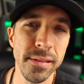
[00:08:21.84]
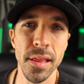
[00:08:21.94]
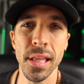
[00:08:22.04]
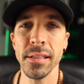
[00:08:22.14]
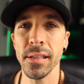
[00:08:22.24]
the
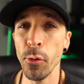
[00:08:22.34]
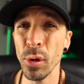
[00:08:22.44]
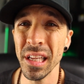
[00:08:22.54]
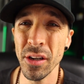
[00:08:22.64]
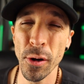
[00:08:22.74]
things that I
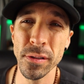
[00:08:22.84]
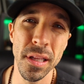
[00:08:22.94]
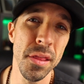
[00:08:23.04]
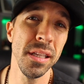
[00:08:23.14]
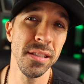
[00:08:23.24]
really noticed,
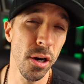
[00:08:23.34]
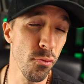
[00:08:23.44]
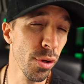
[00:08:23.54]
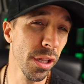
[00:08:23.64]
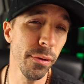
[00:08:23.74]
the things that I
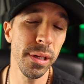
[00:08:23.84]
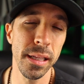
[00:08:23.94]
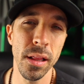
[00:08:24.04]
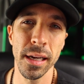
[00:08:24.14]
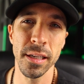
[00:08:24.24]
really,
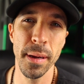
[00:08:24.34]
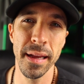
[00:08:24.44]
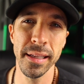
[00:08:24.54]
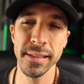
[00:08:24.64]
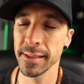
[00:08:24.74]
really liked
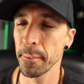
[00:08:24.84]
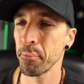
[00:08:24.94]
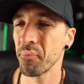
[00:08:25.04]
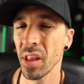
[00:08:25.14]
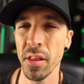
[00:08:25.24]
about this.
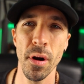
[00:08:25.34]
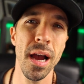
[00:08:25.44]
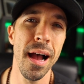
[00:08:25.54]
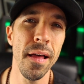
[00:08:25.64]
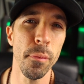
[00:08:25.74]
There
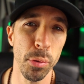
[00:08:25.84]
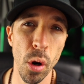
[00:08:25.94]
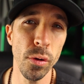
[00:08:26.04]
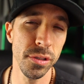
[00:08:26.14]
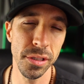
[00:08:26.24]
are other
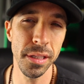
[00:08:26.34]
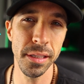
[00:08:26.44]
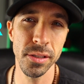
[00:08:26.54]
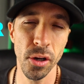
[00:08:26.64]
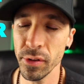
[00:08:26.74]
pros to
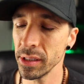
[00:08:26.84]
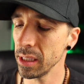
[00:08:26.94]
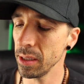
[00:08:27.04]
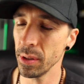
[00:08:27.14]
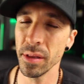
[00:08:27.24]
this,
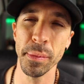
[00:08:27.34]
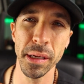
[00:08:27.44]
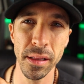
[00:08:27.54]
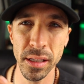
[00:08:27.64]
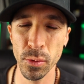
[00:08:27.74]
obviously, with the
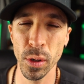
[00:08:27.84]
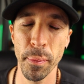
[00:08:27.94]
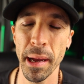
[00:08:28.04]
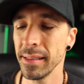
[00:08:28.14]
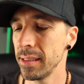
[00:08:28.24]
big liquid
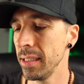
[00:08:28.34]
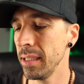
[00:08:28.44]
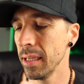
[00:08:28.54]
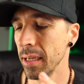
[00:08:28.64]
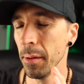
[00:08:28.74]

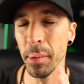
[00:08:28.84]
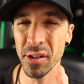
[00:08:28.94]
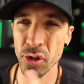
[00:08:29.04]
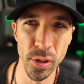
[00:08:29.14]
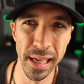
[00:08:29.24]
capacity being
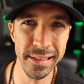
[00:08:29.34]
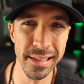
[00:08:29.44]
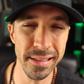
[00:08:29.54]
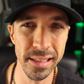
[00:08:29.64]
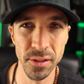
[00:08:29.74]
dual
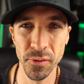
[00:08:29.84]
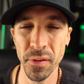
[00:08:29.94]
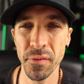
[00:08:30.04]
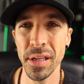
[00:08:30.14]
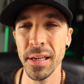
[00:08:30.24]

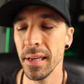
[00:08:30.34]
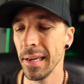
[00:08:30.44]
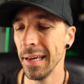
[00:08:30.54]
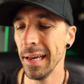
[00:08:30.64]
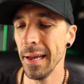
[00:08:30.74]
18650,
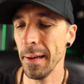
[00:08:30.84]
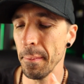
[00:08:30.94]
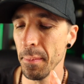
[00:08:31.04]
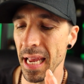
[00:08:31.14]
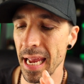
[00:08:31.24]

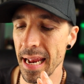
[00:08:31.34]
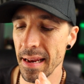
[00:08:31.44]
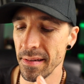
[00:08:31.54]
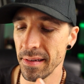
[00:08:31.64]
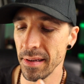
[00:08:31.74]

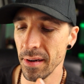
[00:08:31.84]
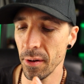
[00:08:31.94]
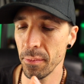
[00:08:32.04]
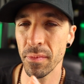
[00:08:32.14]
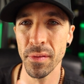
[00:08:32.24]
and you
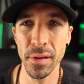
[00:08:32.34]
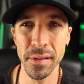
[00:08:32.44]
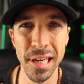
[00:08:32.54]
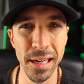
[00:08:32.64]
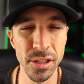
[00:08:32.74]
know, the
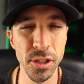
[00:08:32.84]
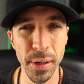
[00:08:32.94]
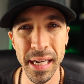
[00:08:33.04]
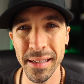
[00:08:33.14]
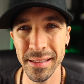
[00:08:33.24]
touch
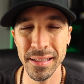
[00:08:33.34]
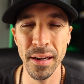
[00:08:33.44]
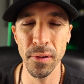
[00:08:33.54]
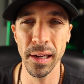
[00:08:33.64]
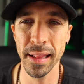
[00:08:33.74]
screen and
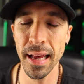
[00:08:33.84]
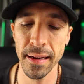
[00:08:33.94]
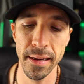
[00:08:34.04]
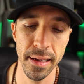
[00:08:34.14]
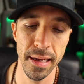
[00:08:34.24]
stuff like
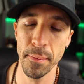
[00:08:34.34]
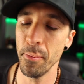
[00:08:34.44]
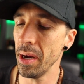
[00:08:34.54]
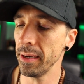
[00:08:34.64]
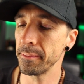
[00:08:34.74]
that.
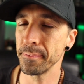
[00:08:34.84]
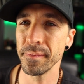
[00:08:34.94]
But